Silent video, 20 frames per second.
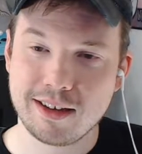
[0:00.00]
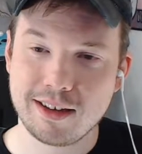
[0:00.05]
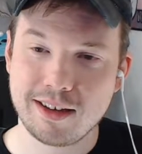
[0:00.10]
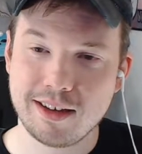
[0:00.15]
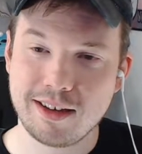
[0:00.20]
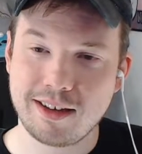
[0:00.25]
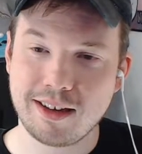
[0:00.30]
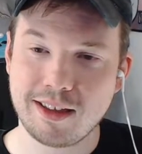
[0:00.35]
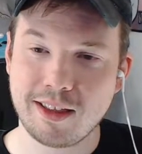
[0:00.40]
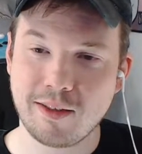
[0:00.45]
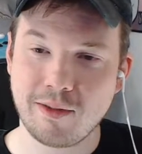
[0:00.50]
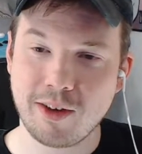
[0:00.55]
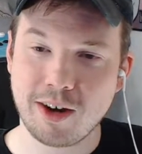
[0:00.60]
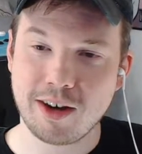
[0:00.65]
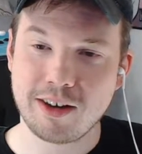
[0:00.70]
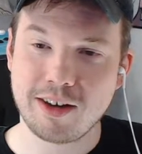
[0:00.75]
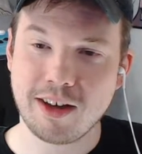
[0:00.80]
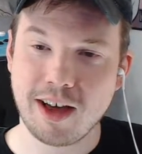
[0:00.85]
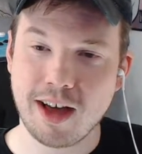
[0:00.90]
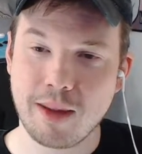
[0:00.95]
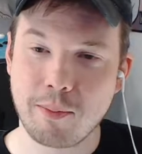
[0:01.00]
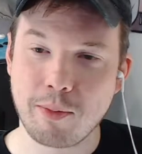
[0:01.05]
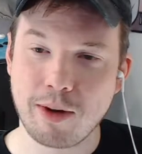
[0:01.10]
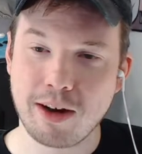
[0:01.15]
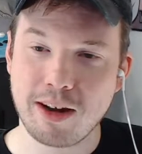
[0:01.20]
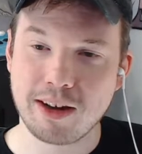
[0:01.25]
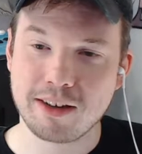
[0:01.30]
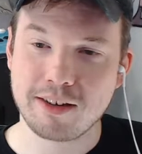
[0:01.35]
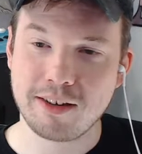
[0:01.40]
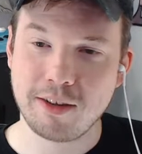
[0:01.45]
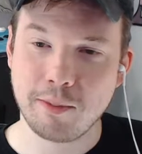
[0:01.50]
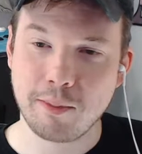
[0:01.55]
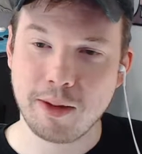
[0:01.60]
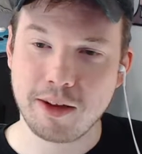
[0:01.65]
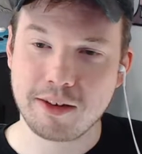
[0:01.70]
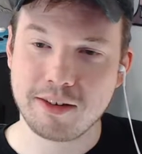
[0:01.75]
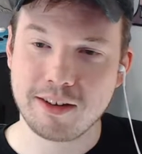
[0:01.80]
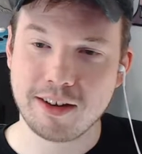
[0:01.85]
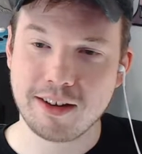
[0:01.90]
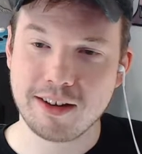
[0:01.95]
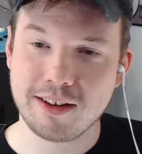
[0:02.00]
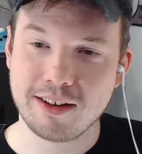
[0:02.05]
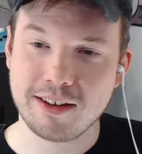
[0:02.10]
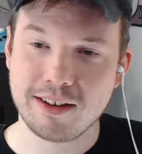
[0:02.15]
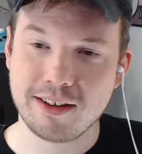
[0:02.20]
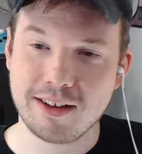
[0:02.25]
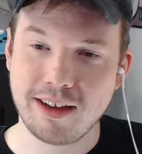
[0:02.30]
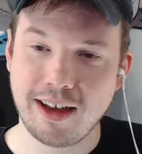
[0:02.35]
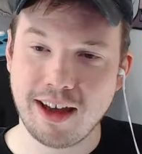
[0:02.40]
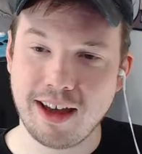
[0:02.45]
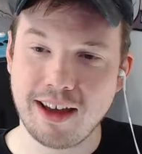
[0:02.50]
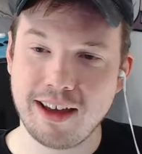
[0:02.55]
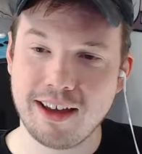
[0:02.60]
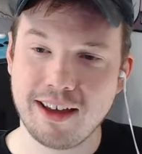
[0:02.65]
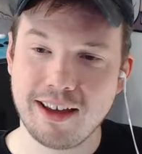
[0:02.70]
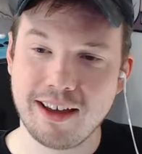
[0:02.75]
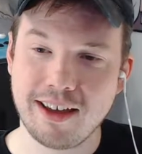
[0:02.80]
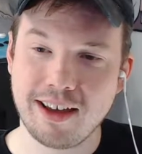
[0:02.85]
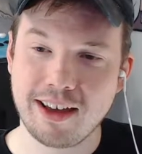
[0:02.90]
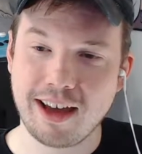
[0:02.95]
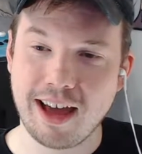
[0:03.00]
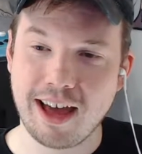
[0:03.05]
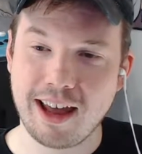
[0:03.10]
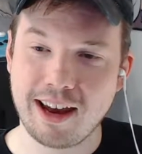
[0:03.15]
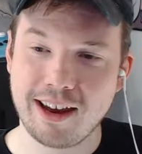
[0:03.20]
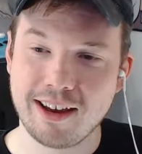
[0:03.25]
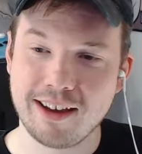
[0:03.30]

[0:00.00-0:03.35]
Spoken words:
It's at the very top, right next to the buzzsaw. Yeah, I got it.